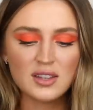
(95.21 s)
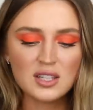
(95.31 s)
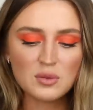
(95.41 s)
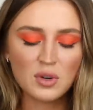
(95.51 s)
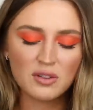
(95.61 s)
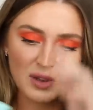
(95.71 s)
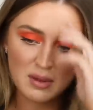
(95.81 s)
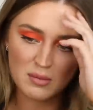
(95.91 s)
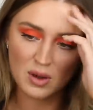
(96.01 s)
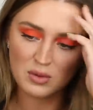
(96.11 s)
This is one of
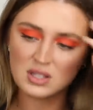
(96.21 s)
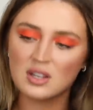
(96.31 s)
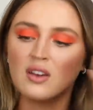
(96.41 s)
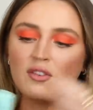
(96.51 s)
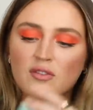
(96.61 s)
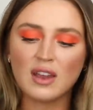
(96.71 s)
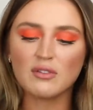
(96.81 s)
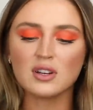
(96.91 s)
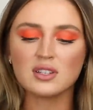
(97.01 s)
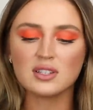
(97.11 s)
my most
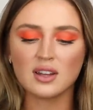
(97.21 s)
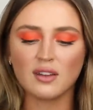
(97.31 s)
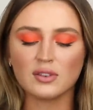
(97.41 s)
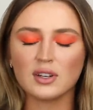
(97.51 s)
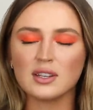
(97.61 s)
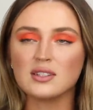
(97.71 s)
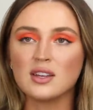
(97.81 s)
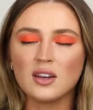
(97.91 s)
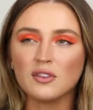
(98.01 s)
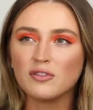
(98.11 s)
favorite discoveries
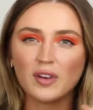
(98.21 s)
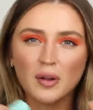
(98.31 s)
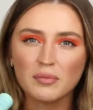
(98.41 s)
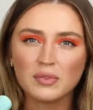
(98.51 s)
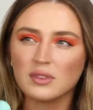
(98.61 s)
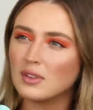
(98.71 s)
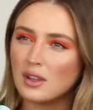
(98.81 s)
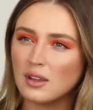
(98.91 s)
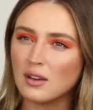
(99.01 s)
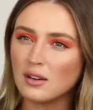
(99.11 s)
from
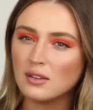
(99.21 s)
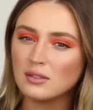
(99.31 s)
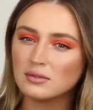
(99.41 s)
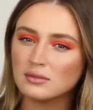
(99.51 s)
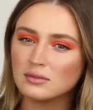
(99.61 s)
the year.